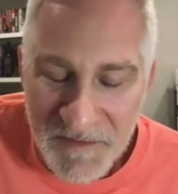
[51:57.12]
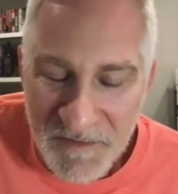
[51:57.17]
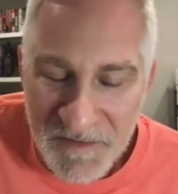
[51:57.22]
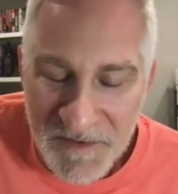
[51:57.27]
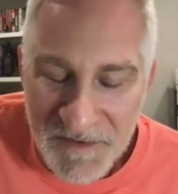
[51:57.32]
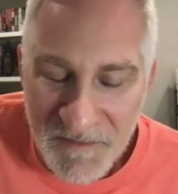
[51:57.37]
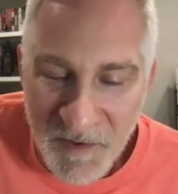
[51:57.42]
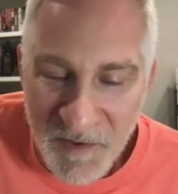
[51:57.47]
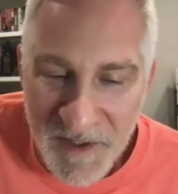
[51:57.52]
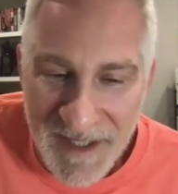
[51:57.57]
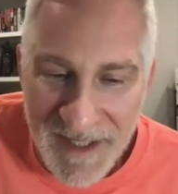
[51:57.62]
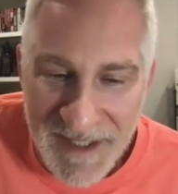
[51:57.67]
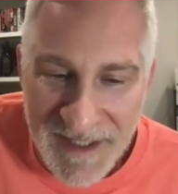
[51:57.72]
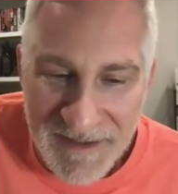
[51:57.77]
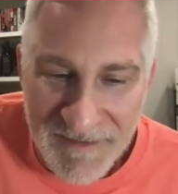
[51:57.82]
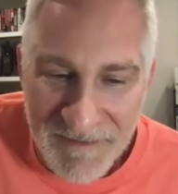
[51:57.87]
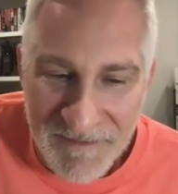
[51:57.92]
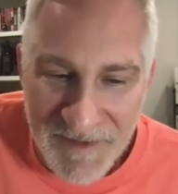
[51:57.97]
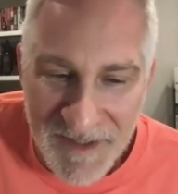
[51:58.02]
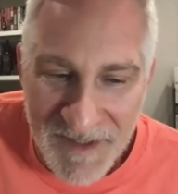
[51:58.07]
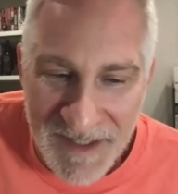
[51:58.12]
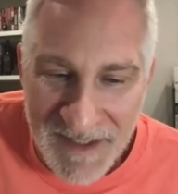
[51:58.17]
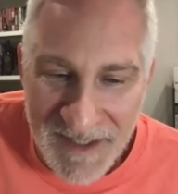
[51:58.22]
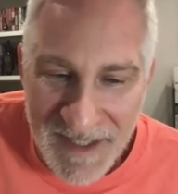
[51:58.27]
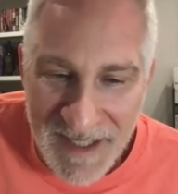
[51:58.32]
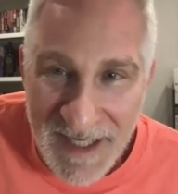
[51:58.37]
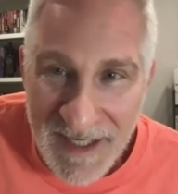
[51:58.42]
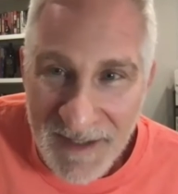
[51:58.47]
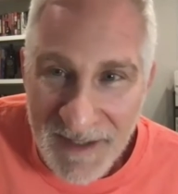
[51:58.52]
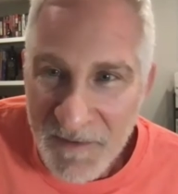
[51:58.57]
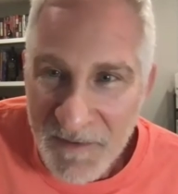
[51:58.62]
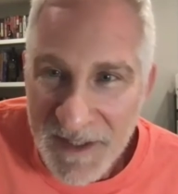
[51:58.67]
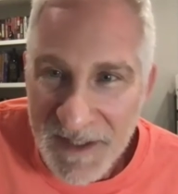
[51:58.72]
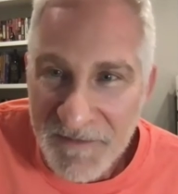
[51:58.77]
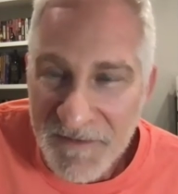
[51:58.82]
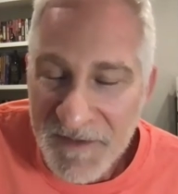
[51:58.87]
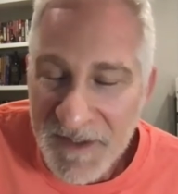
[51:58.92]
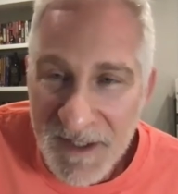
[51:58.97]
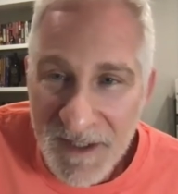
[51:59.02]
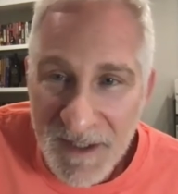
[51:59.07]
one like like that. We have
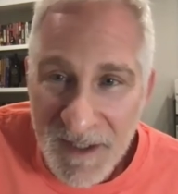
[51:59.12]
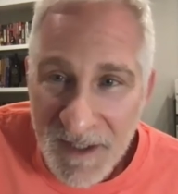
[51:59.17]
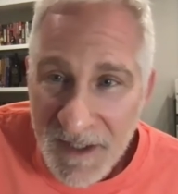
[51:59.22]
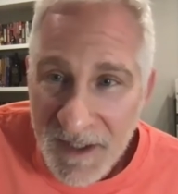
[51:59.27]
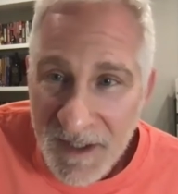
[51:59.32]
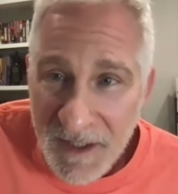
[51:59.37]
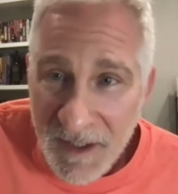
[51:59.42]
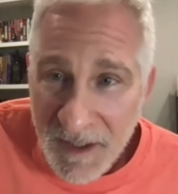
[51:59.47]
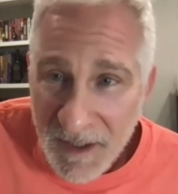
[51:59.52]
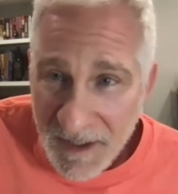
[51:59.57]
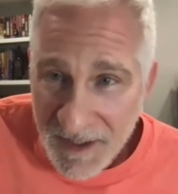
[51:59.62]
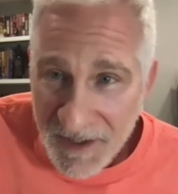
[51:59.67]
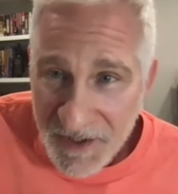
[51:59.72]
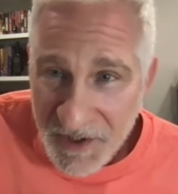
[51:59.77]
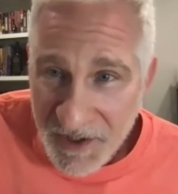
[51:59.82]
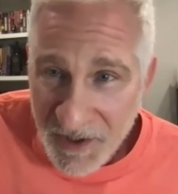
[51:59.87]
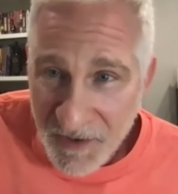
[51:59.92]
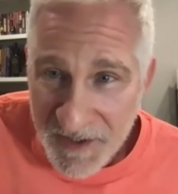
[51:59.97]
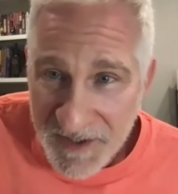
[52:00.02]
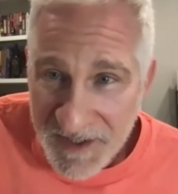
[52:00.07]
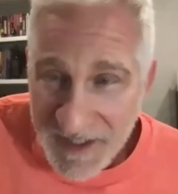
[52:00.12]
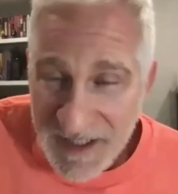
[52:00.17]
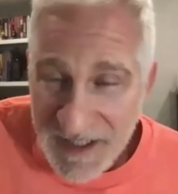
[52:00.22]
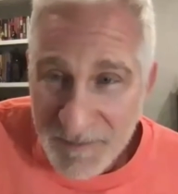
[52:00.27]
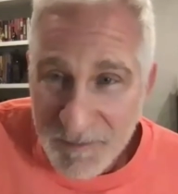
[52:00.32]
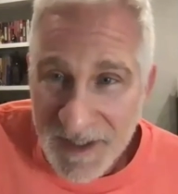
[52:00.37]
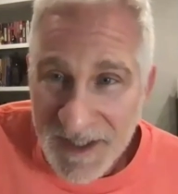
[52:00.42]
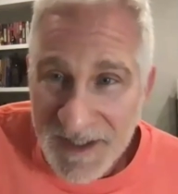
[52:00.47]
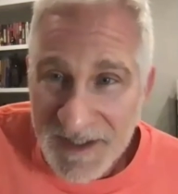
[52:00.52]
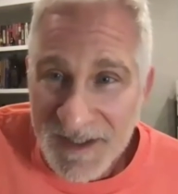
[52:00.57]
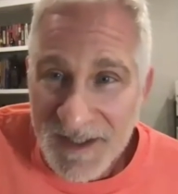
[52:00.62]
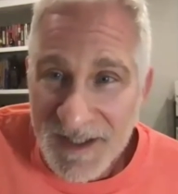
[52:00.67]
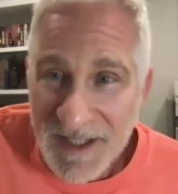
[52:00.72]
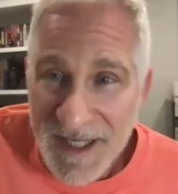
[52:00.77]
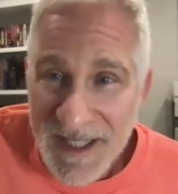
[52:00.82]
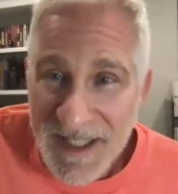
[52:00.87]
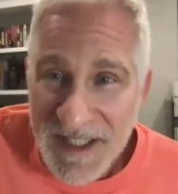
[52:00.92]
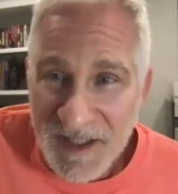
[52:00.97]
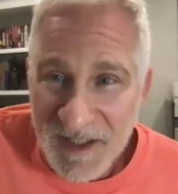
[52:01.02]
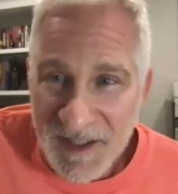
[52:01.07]
a show that takes place in
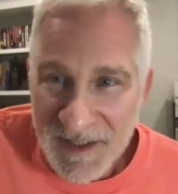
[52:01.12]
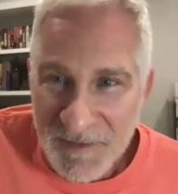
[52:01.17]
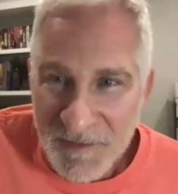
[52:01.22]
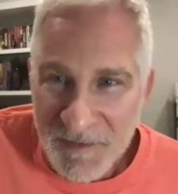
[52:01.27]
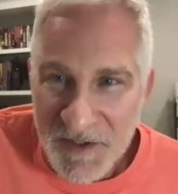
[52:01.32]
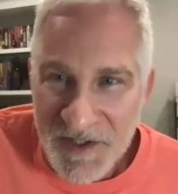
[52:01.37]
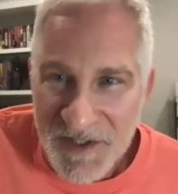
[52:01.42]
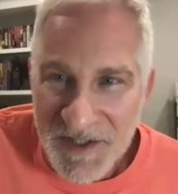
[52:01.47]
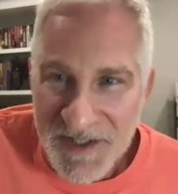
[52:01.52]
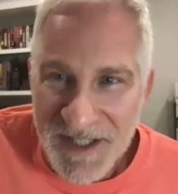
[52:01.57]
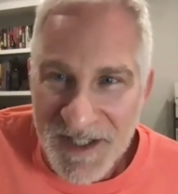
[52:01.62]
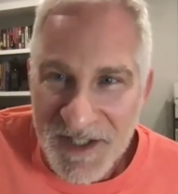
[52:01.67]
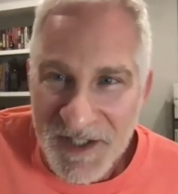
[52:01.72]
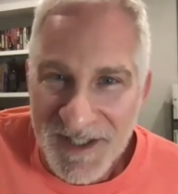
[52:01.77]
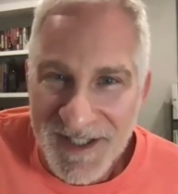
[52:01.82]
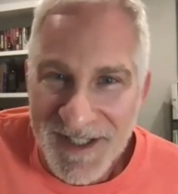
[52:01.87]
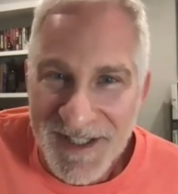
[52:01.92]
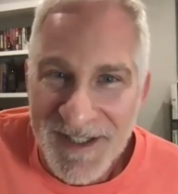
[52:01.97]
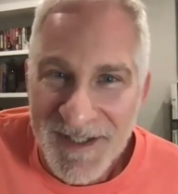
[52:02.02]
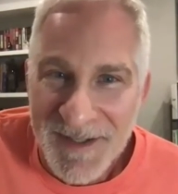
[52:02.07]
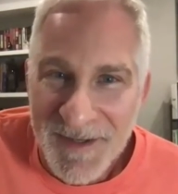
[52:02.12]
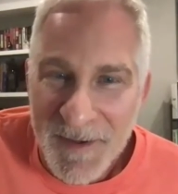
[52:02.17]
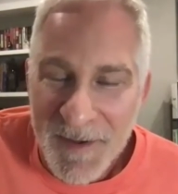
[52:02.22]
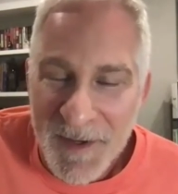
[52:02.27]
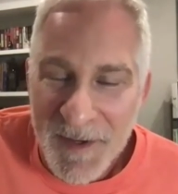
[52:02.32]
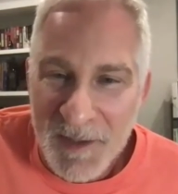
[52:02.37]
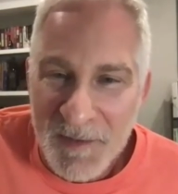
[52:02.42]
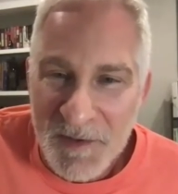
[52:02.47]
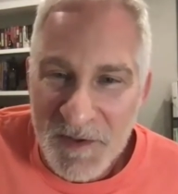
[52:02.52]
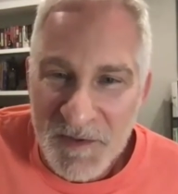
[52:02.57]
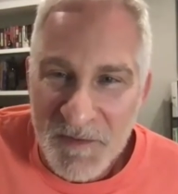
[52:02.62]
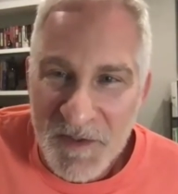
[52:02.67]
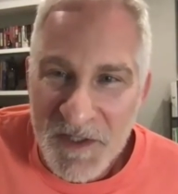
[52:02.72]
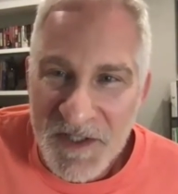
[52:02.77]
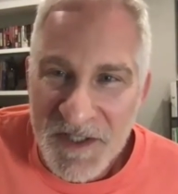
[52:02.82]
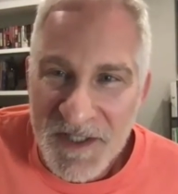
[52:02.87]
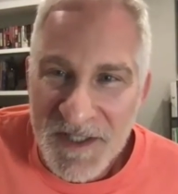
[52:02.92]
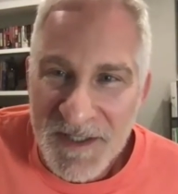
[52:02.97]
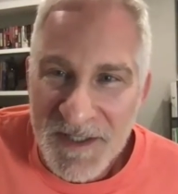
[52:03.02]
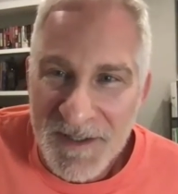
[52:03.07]
Iceland, which is essentially uh, which
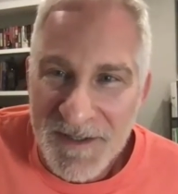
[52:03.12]
is a